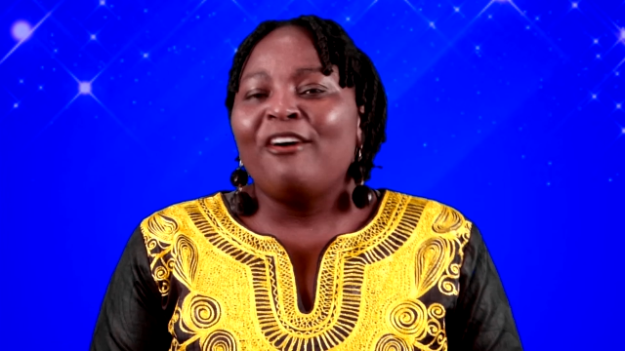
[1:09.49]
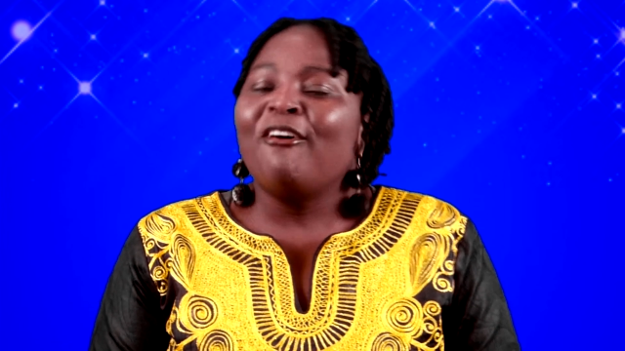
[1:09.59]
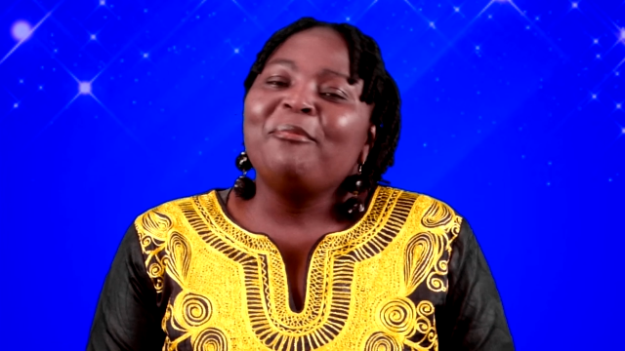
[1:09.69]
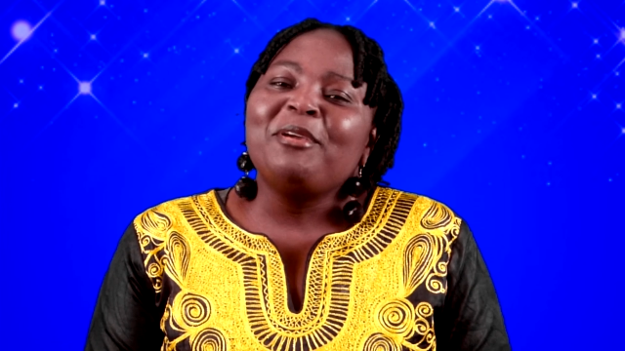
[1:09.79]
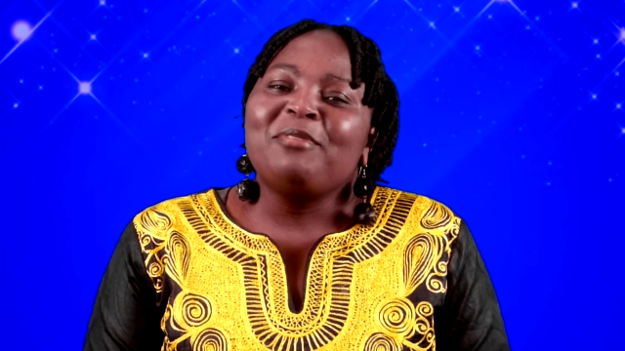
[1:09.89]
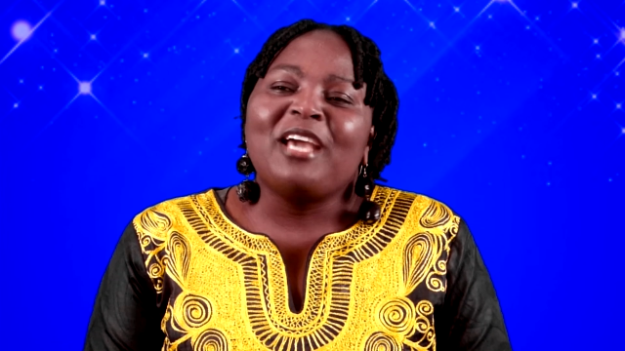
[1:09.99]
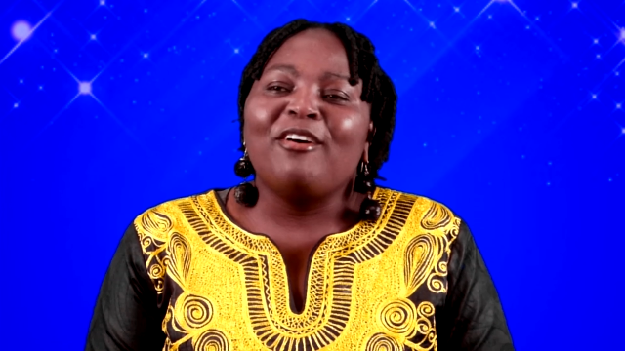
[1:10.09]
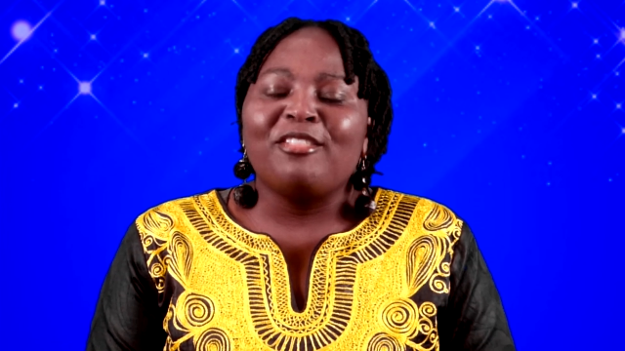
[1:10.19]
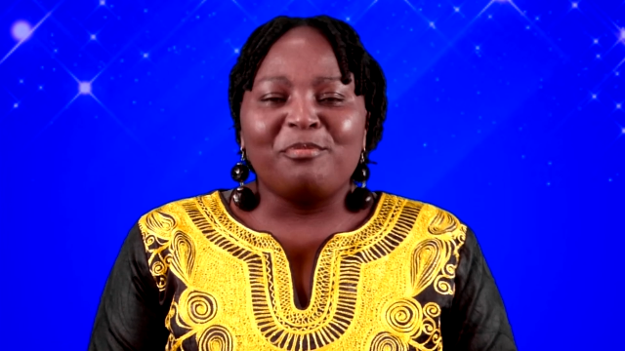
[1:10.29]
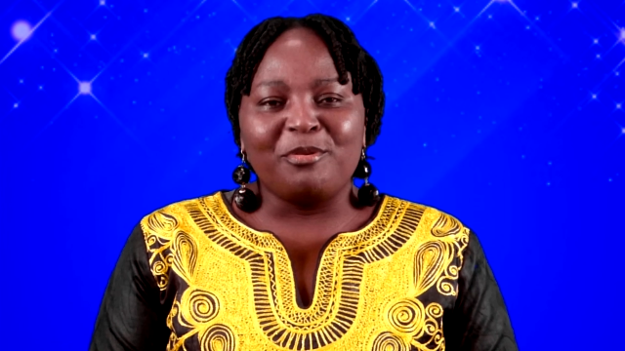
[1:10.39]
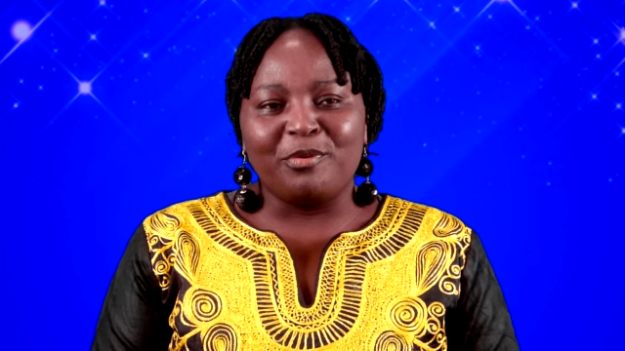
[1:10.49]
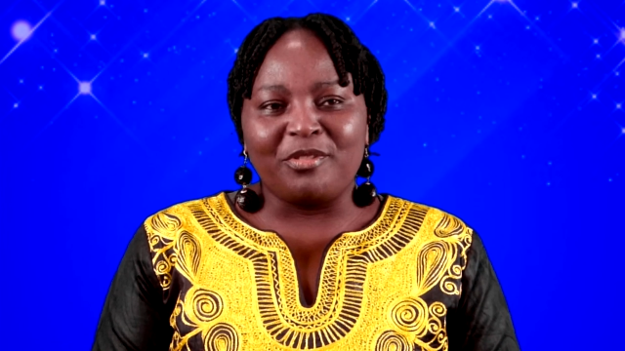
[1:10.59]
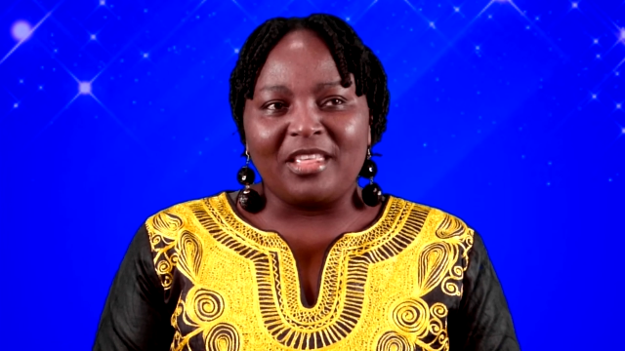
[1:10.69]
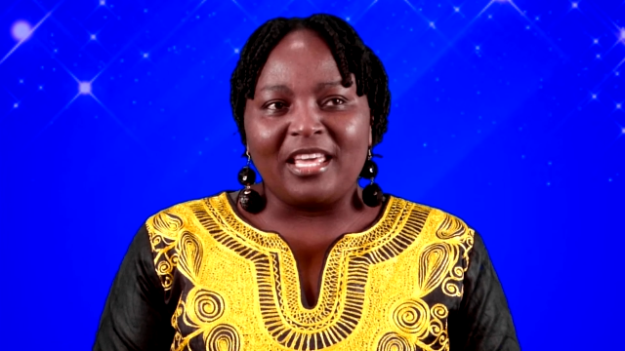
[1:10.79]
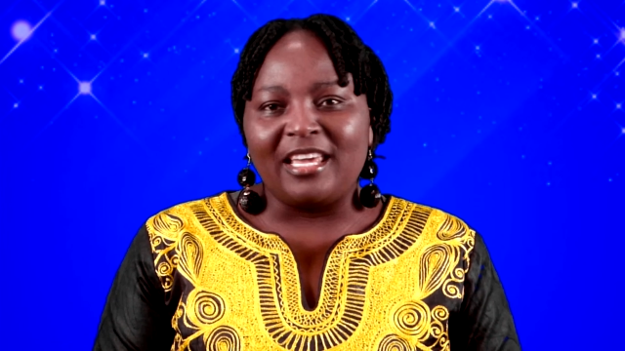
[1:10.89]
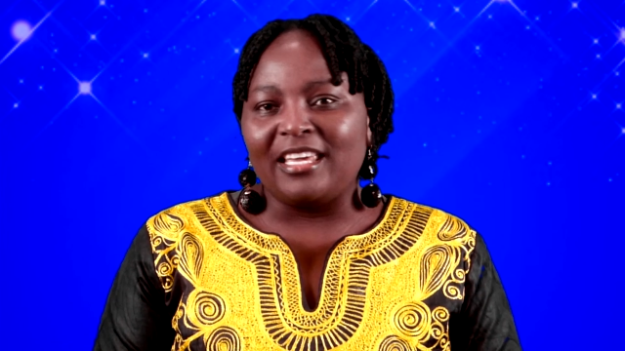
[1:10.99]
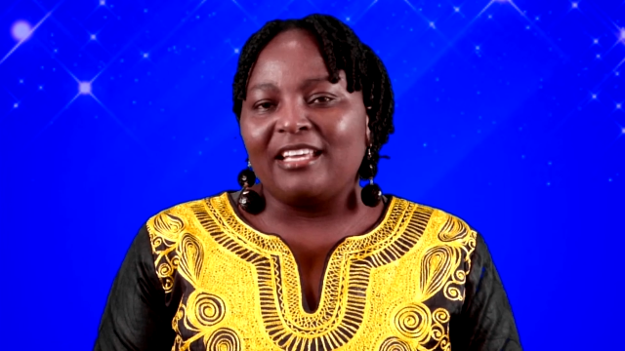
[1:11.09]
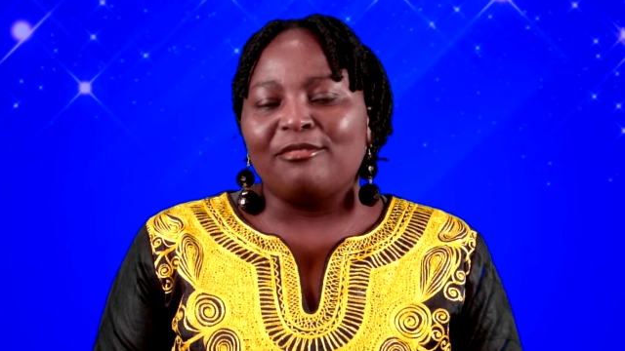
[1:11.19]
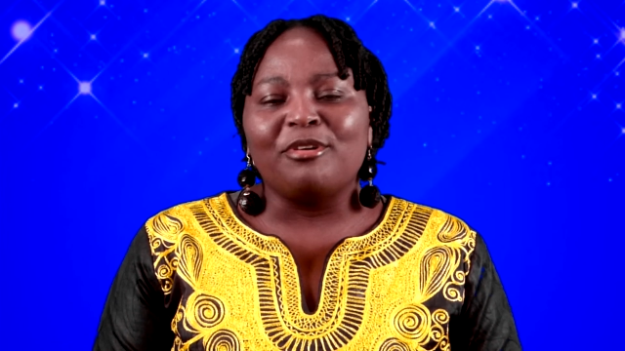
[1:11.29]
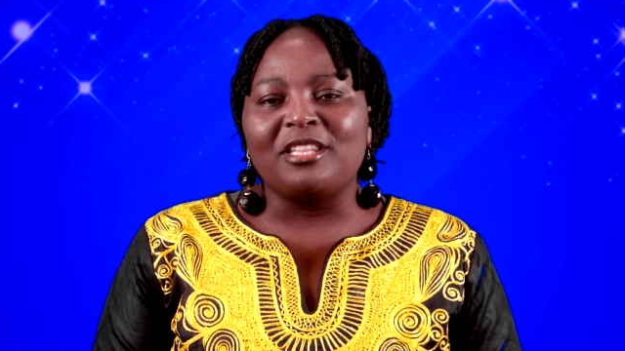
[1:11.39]
or maybe how the people think
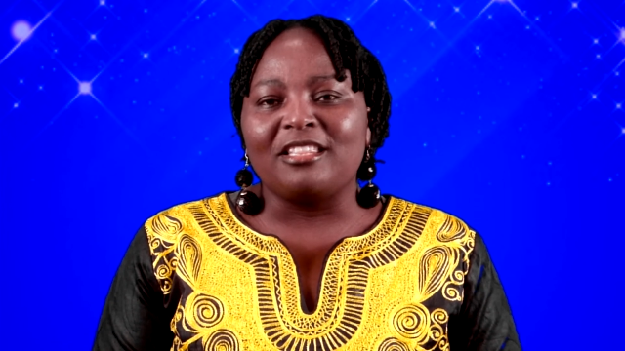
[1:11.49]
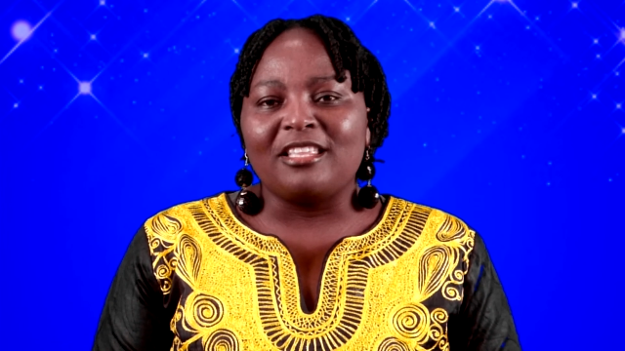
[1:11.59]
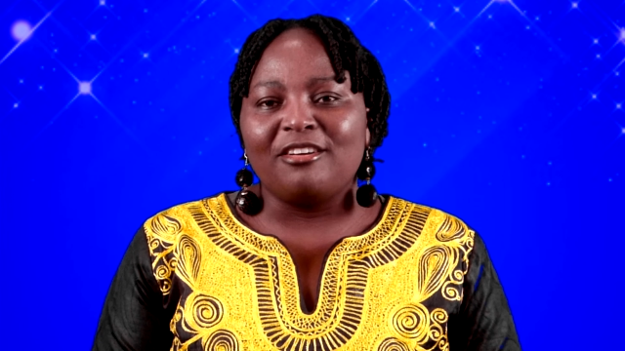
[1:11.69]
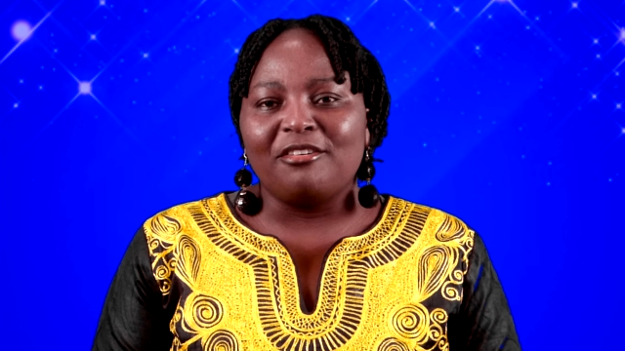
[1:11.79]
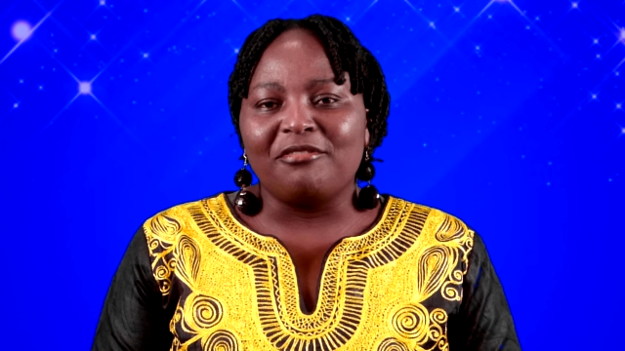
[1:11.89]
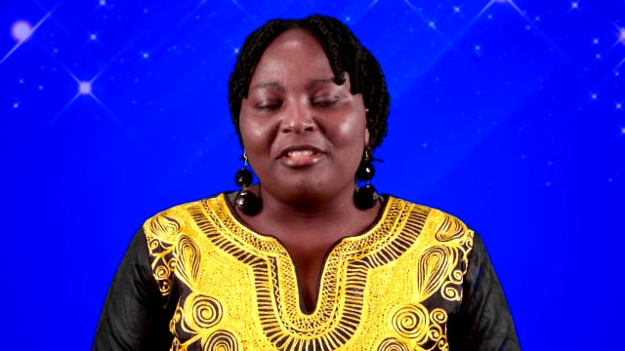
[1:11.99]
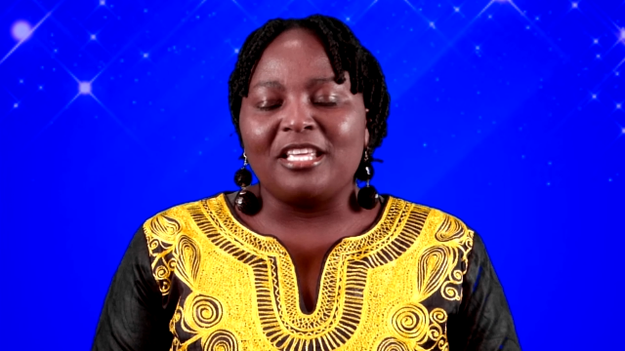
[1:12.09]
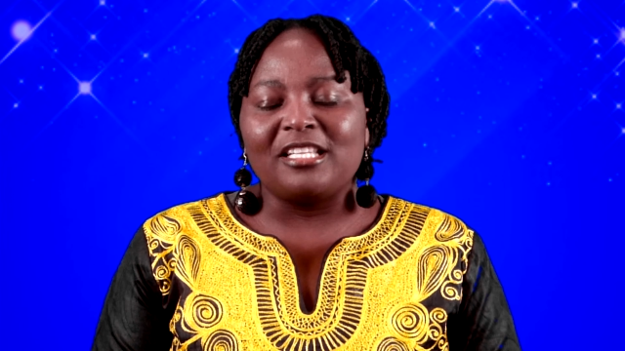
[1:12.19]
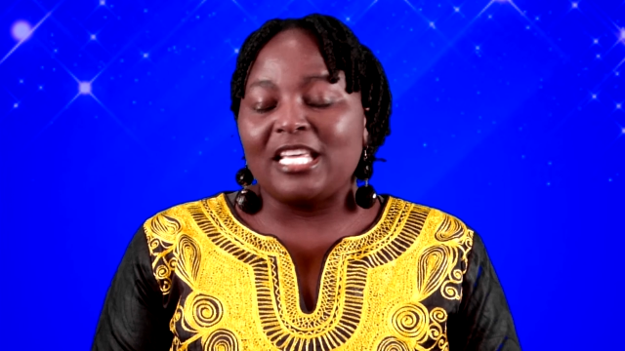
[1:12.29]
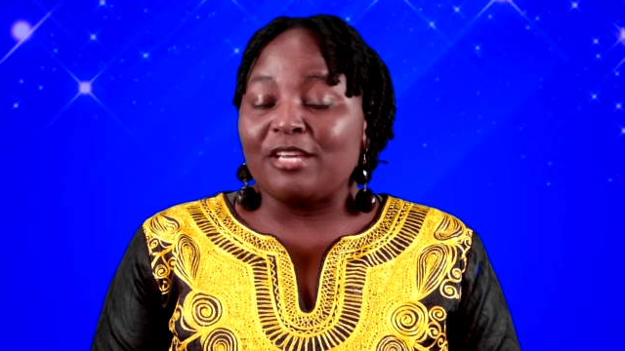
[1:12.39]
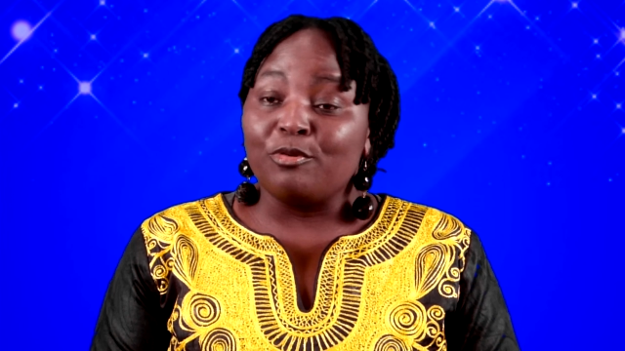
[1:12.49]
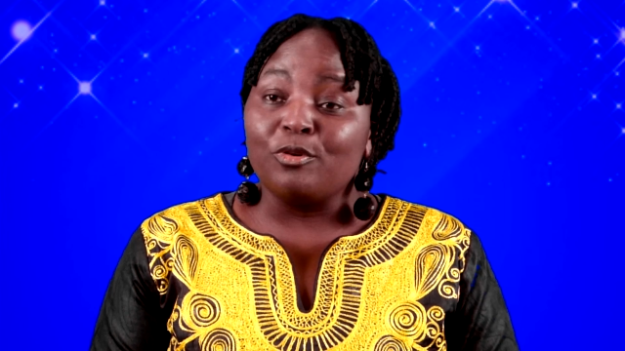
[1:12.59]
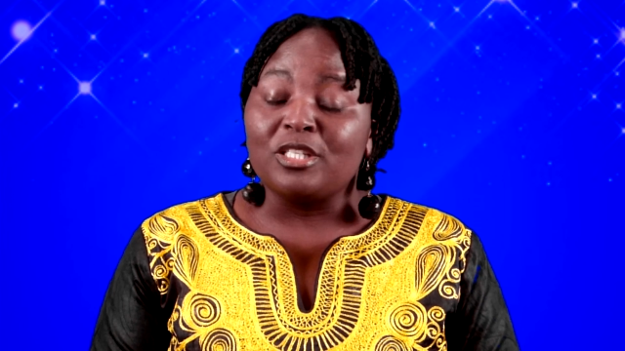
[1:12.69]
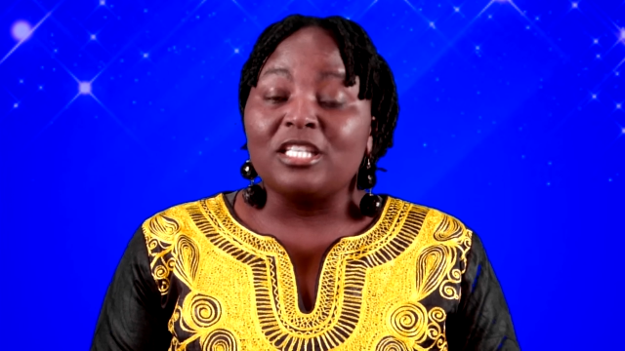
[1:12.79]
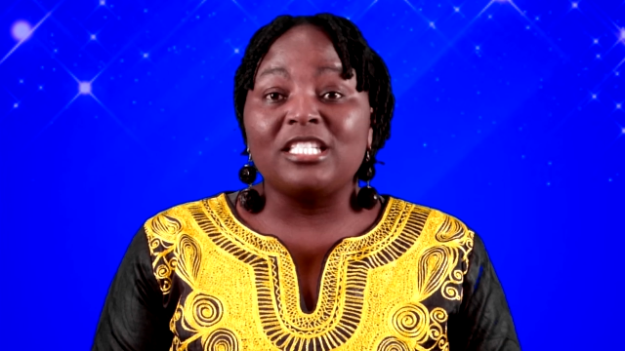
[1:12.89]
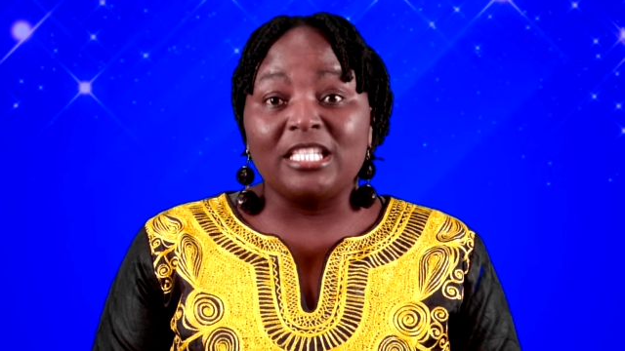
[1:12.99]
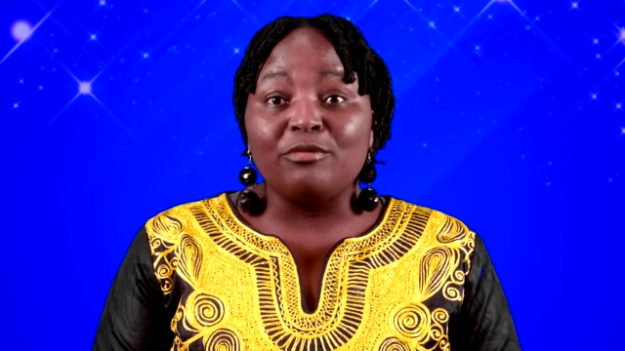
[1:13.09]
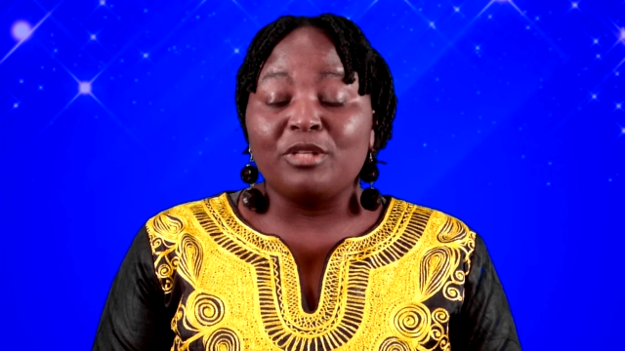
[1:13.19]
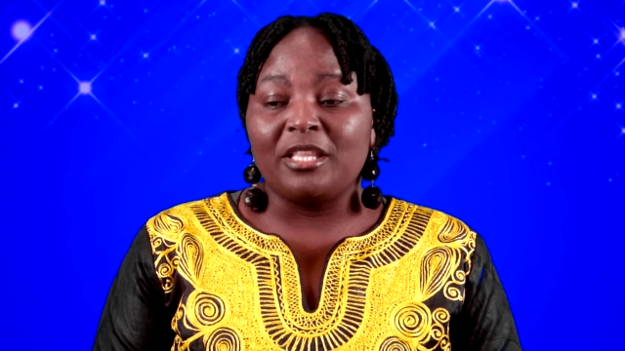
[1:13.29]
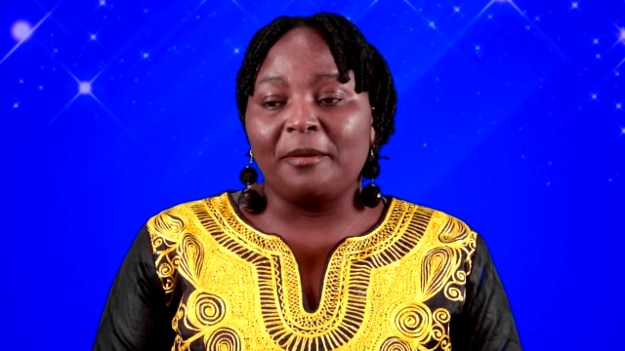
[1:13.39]
and what they think of, they would deal
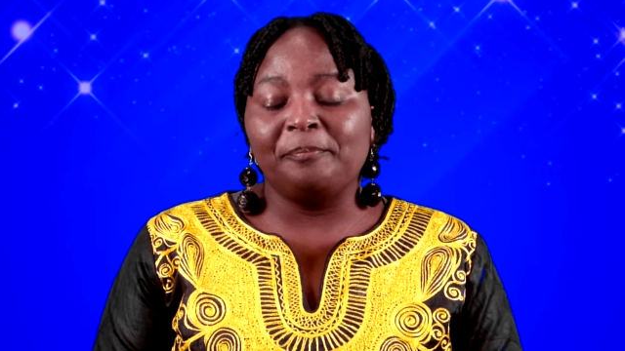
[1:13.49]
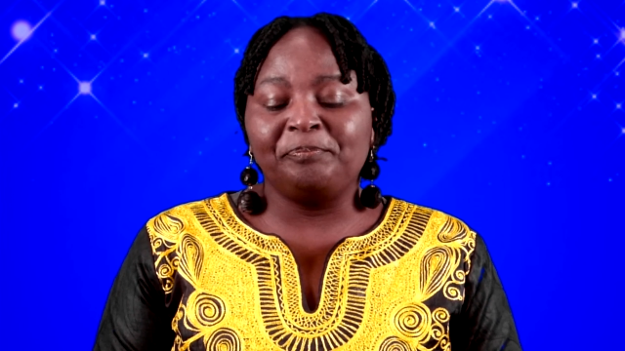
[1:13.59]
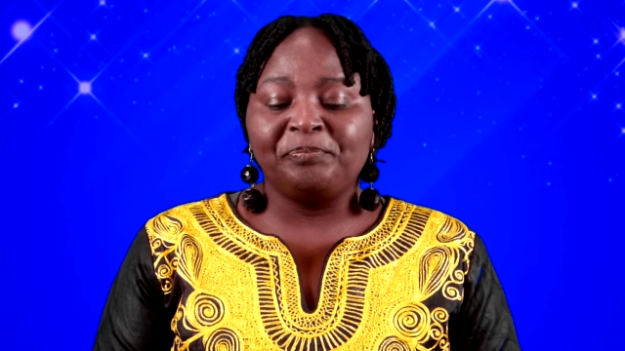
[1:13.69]
with them.